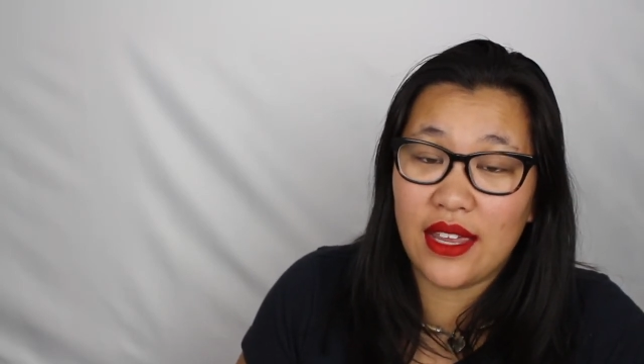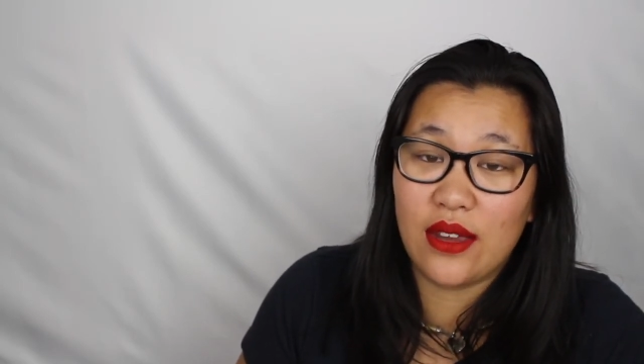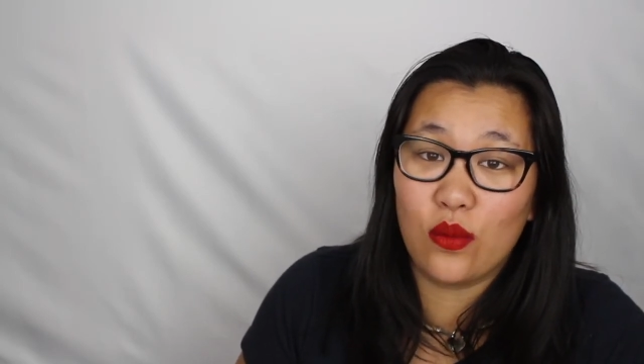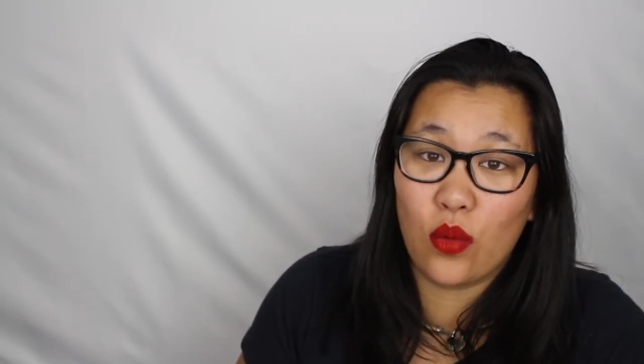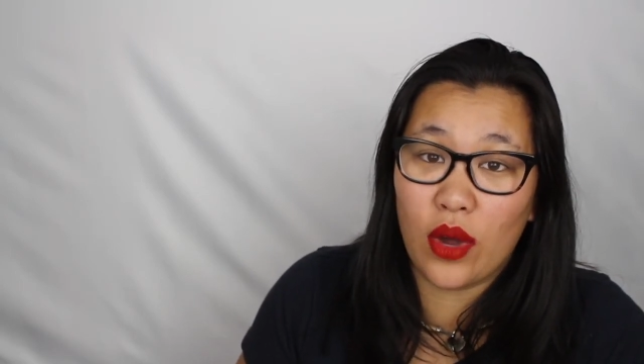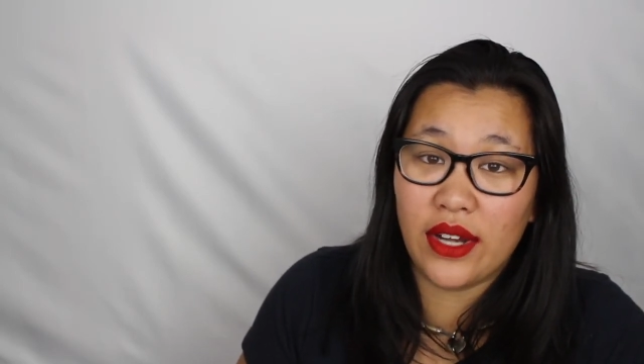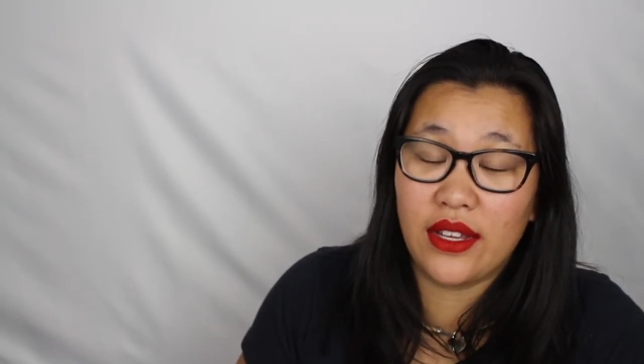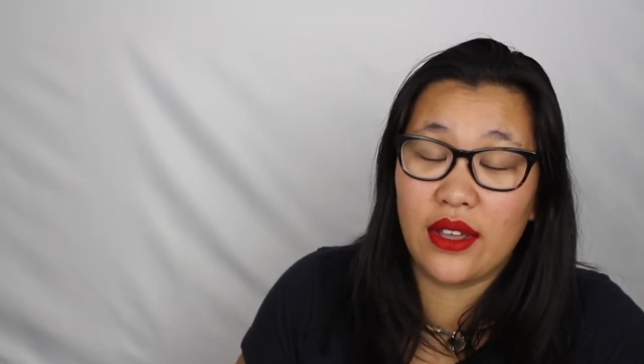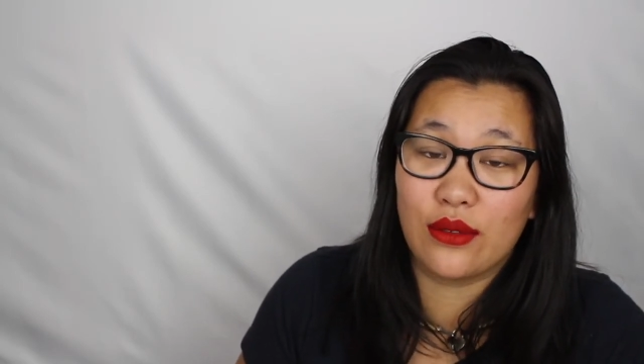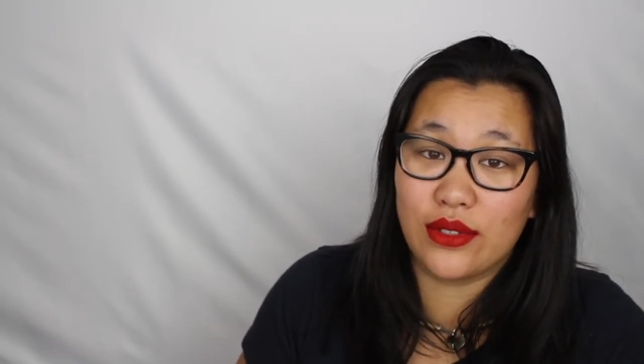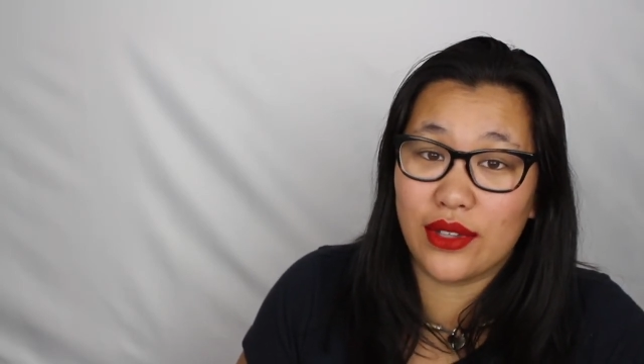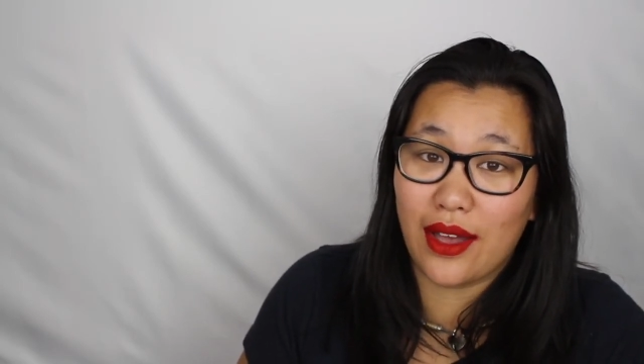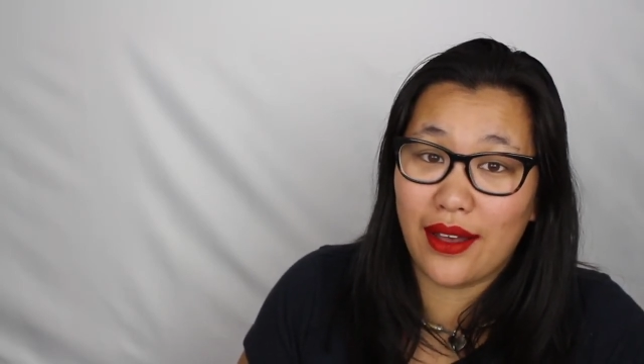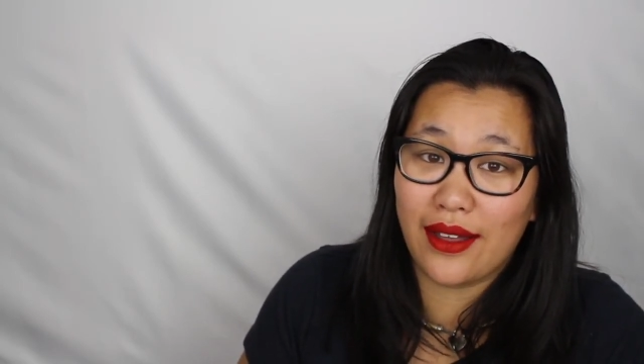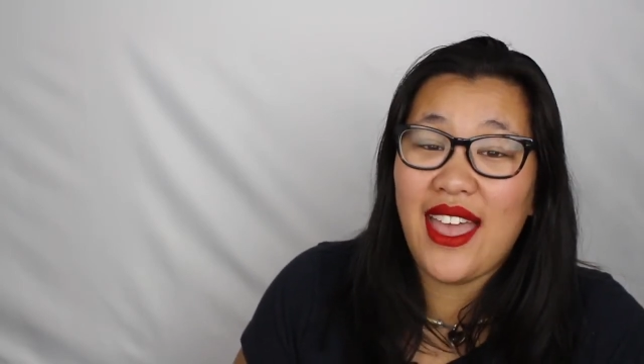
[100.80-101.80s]
in what goes
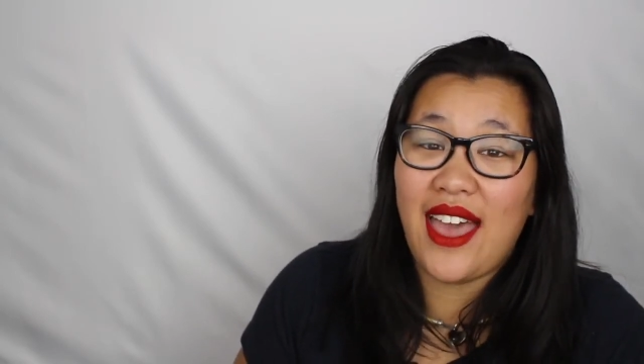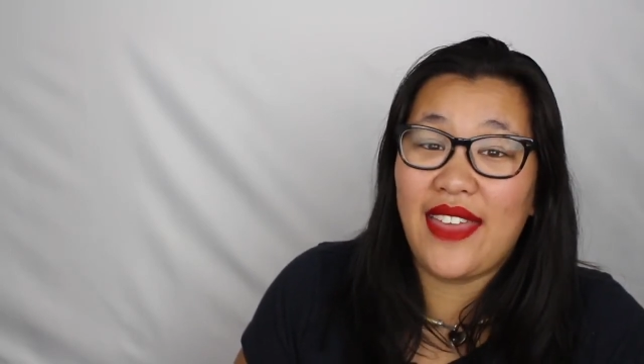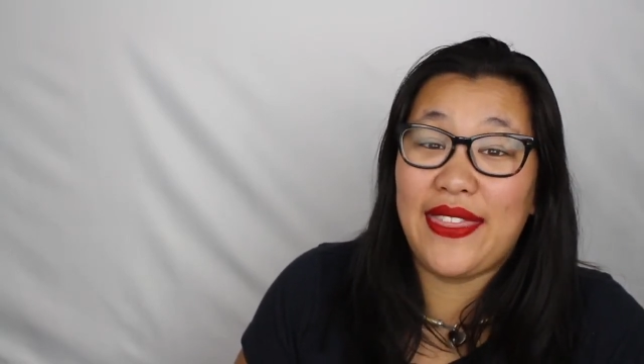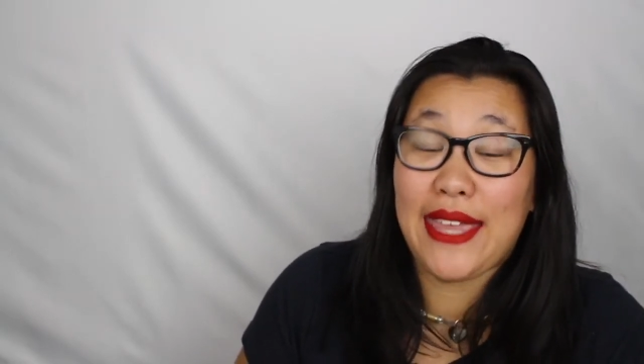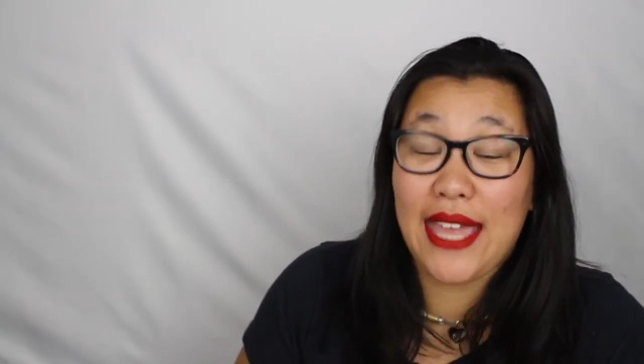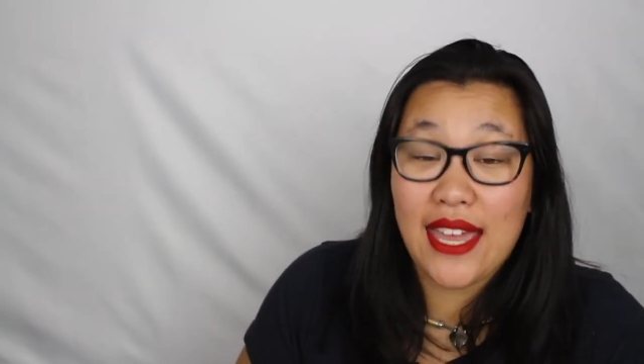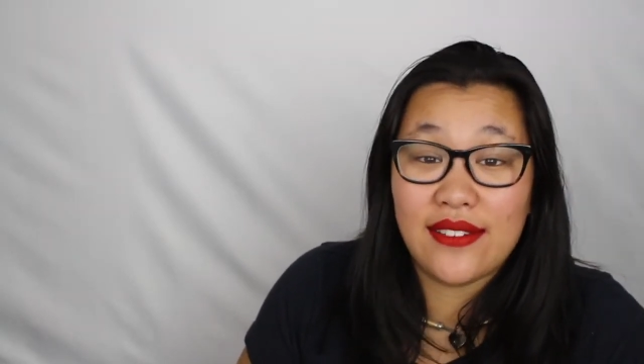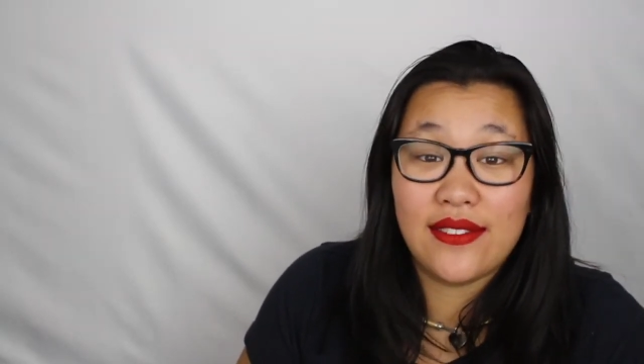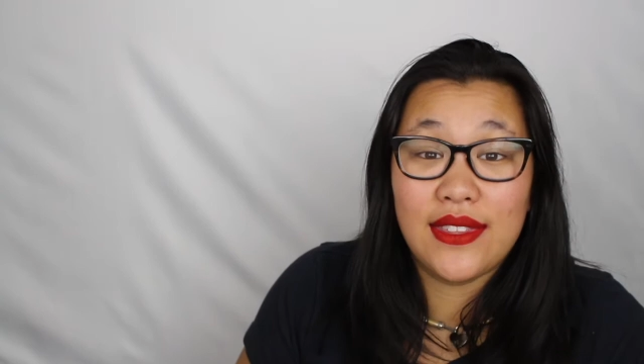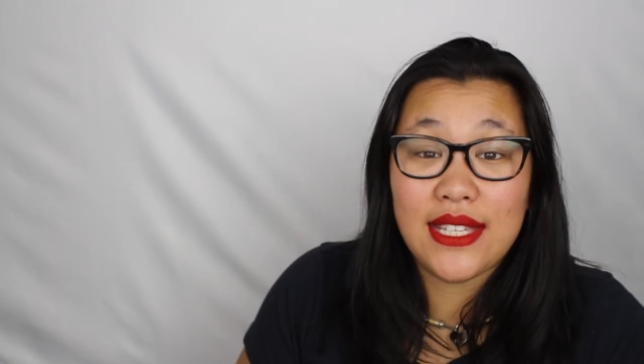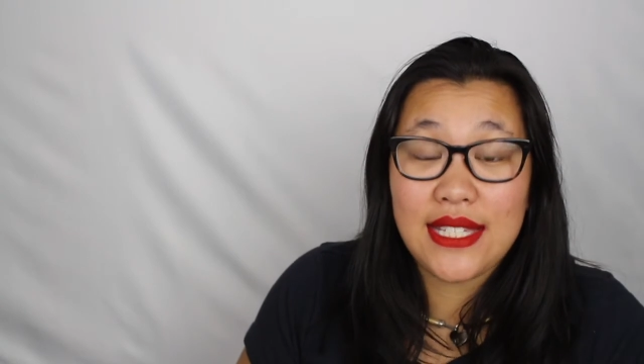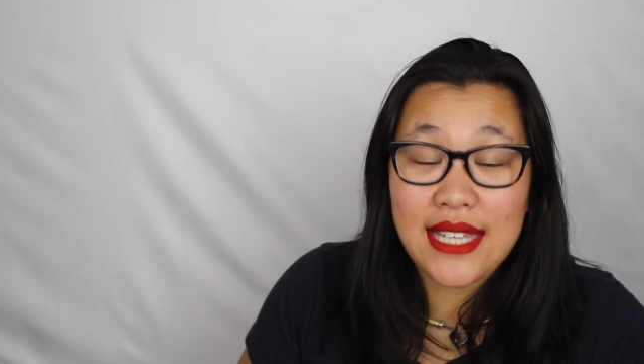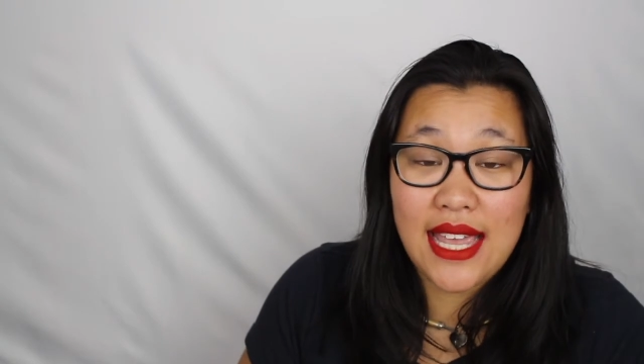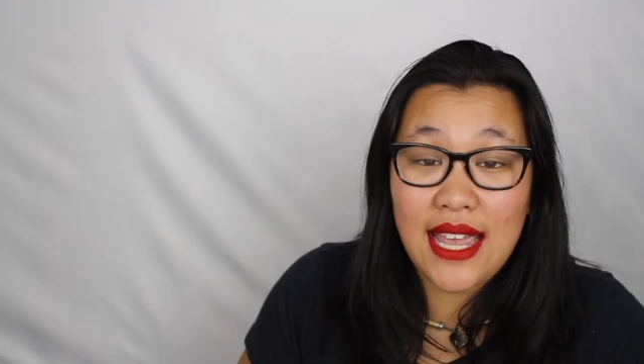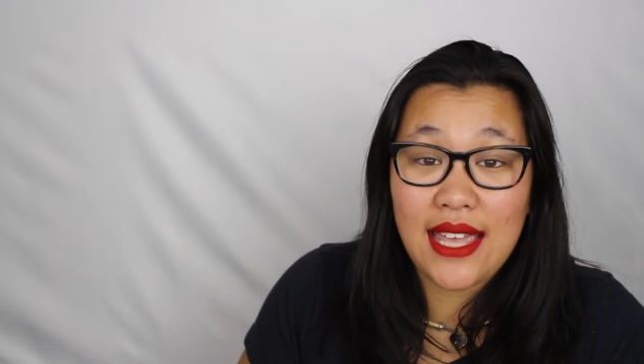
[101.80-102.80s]
on. At the end of the
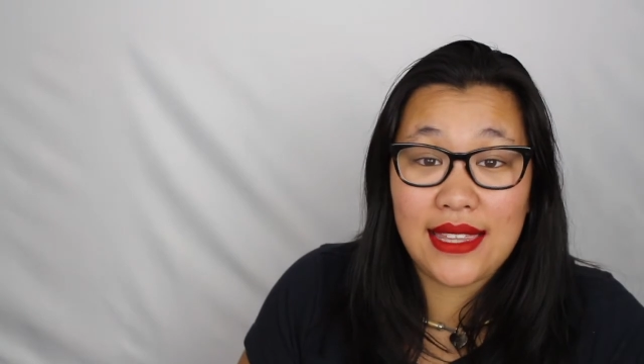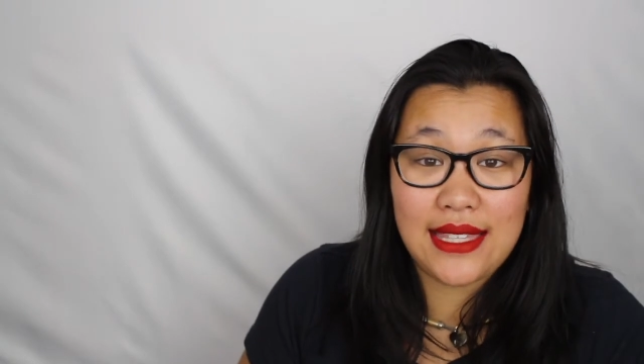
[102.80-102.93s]
day,